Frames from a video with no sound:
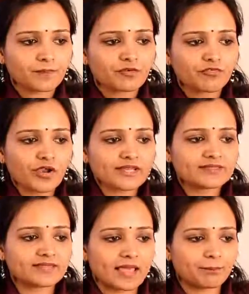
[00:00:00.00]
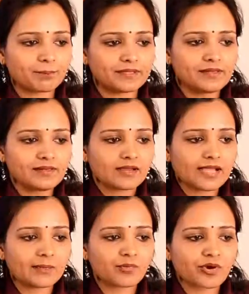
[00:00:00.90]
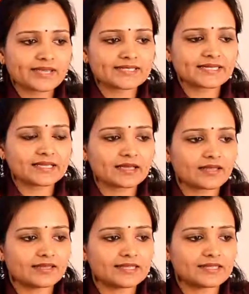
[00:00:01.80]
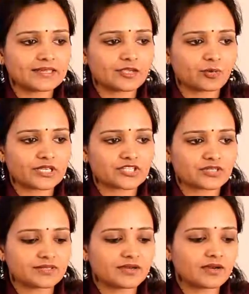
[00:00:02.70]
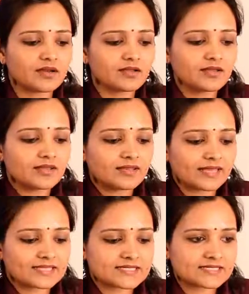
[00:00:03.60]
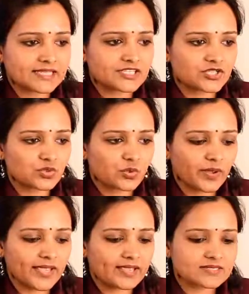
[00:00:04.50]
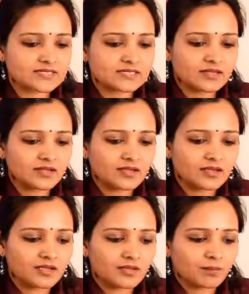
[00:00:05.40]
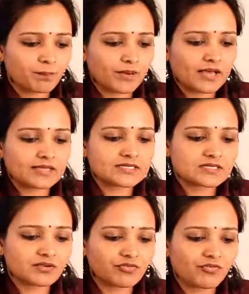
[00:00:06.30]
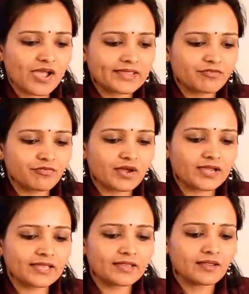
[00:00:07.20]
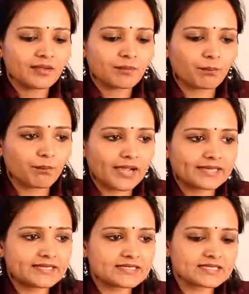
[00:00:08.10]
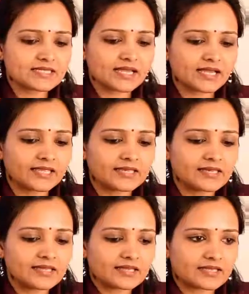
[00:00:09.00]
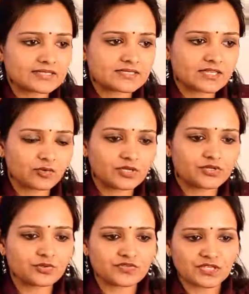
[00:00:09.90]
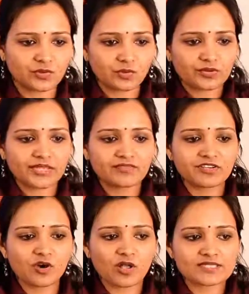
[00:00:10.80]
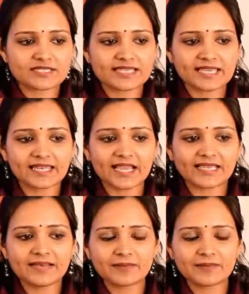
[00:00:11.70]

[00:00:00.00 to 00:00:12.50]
For example, I am writing a linear equation here. Let's say 2x plus 5y minus 9 is equal to 0. Can we all see a line?